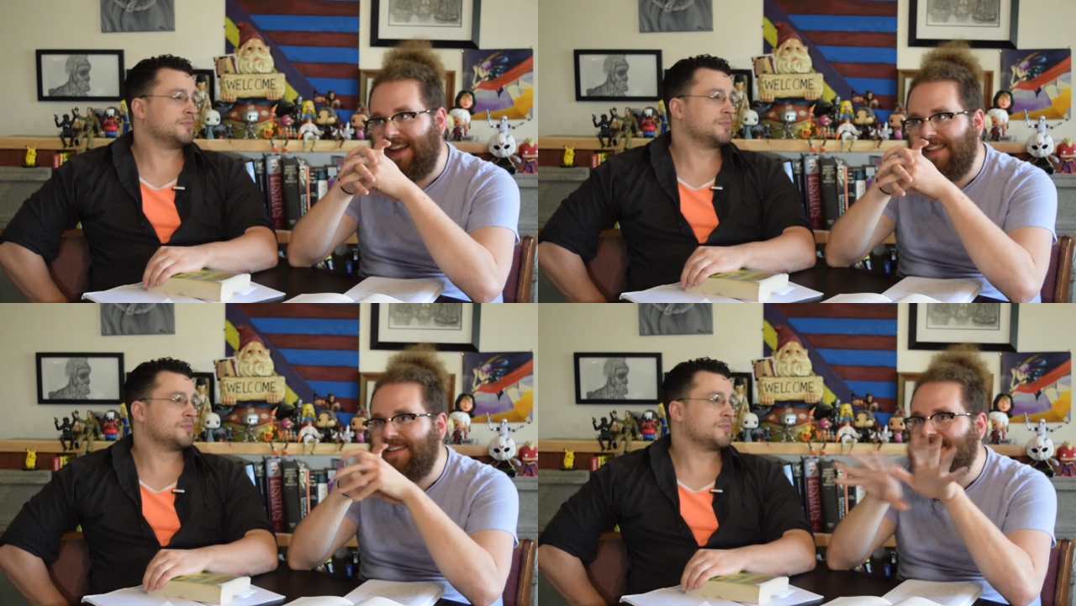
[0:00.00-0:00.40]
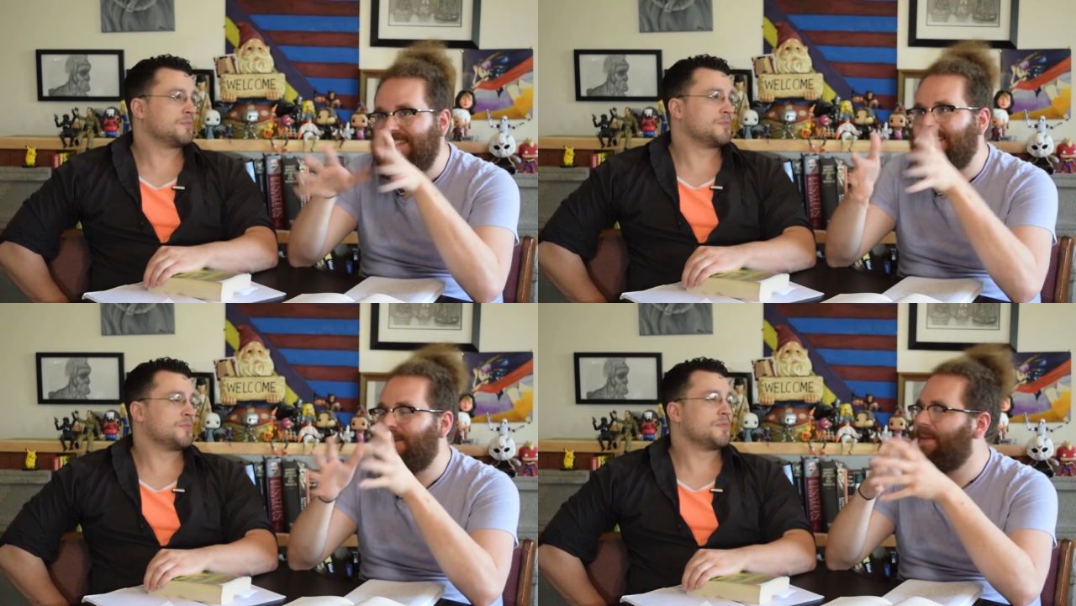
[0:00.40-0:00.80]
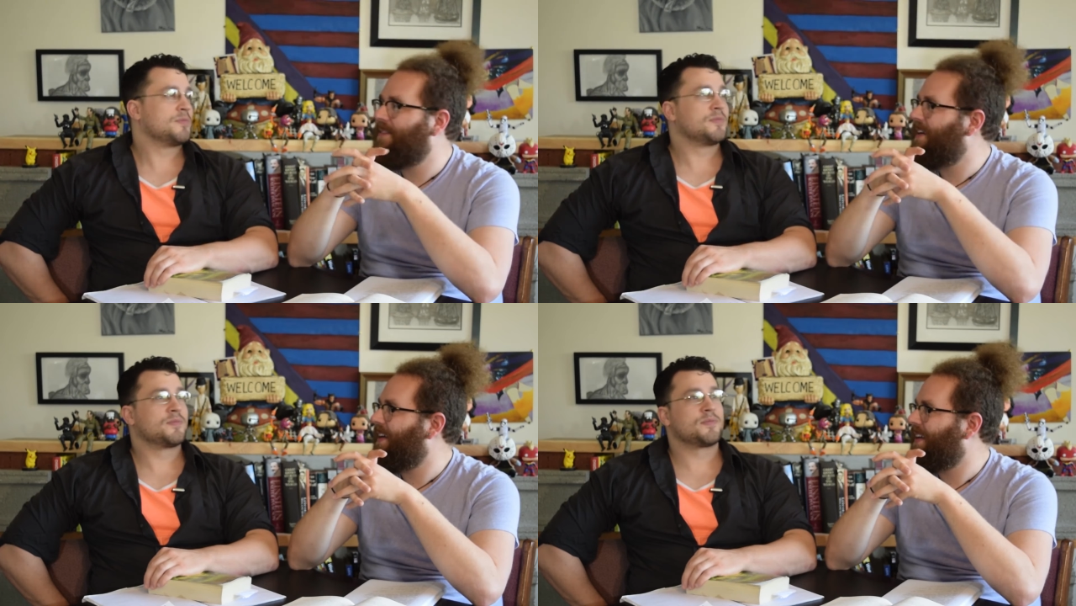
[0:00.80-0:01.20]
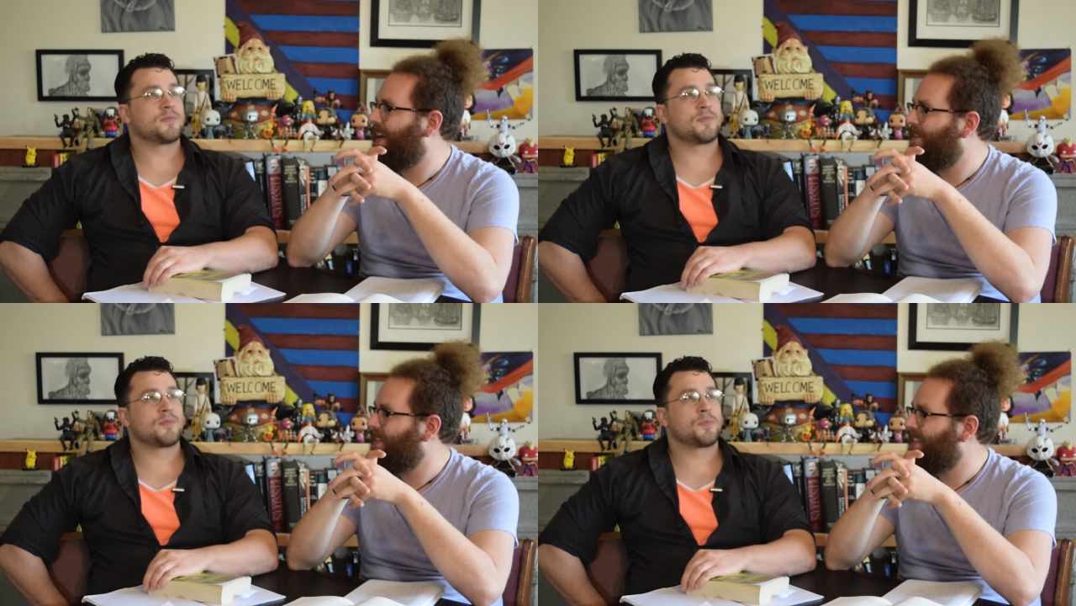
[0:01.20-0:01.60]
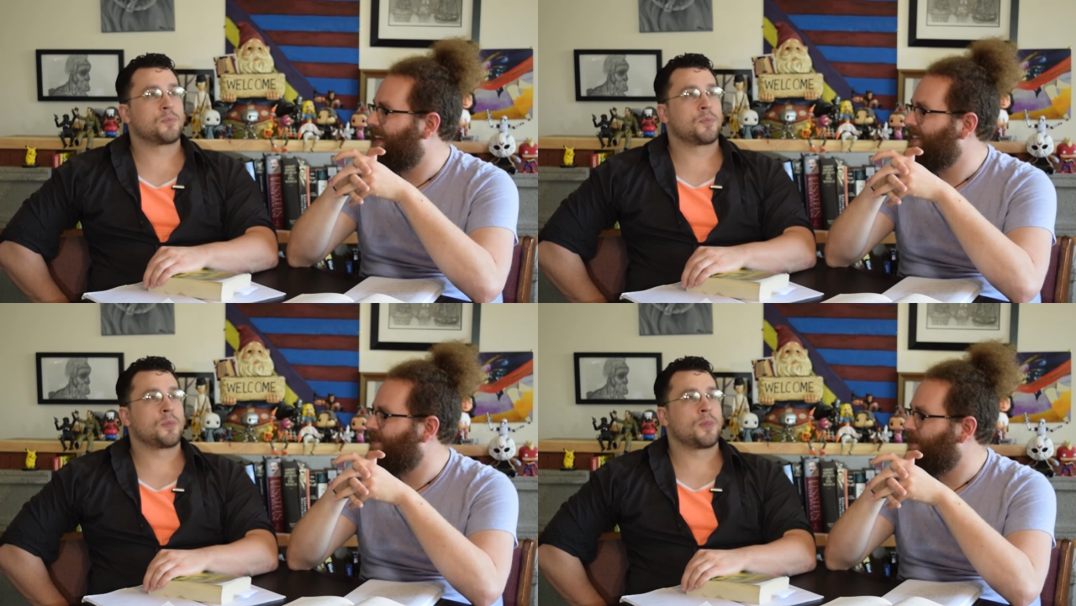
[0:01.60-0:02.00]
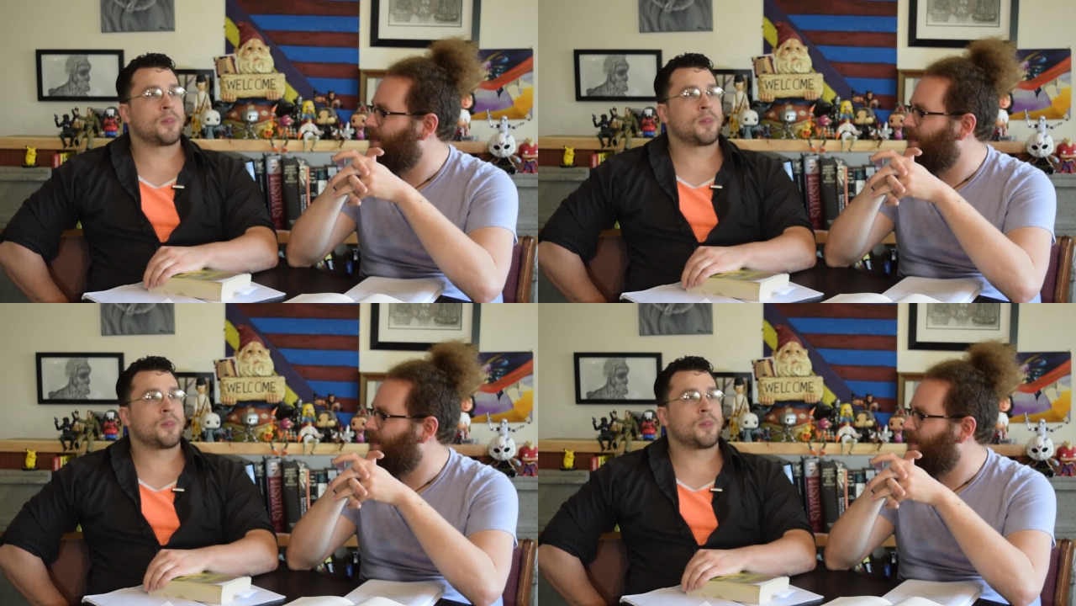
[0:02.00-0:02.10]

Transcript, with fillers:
Speaker 1: I there's a little bit of a kind of a scientific